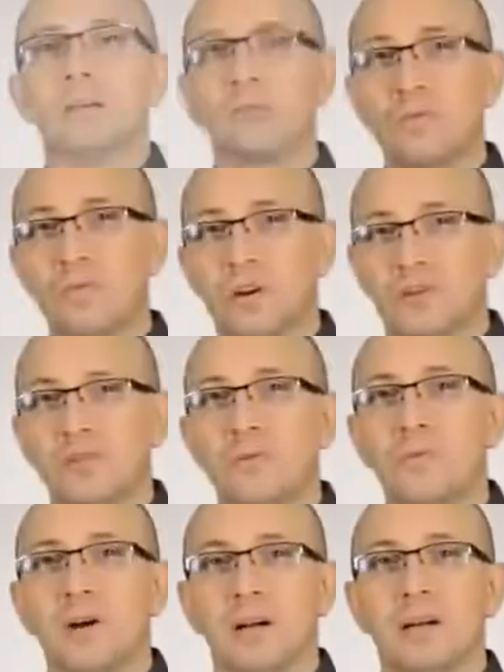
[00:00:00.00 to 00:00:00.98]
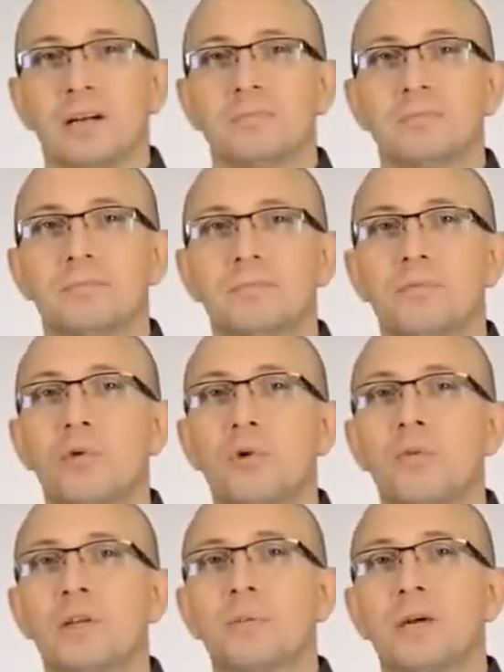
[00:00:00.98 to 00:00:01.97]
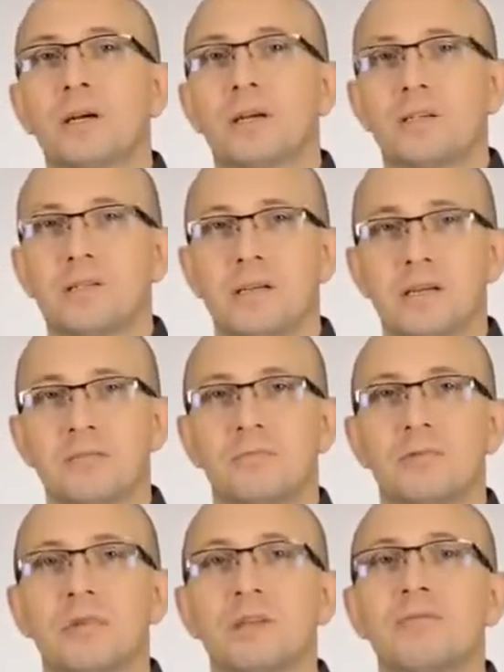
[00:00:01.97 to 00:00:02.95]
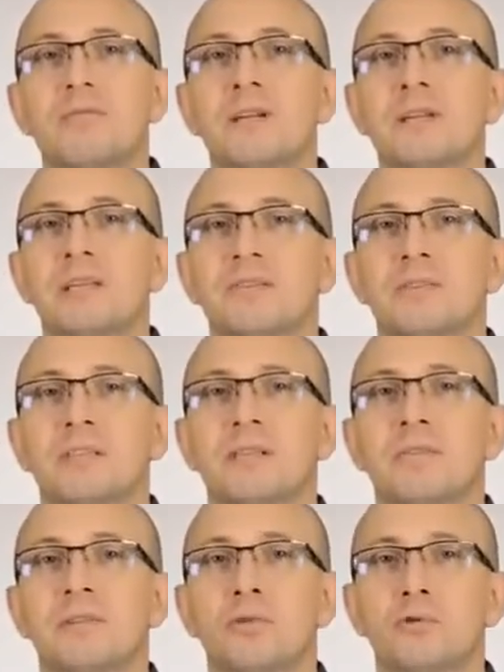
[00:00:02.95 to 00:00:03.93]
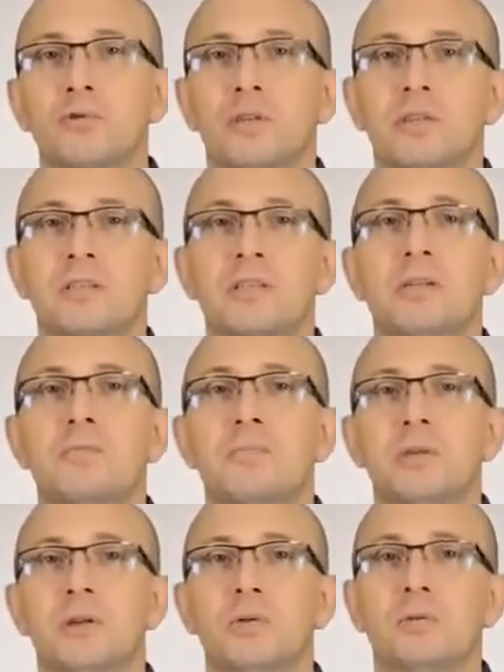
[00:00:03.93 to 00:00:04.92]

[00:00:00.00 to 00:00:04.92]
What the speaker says: An important note: the bracket D holder is delivered with Slim PIR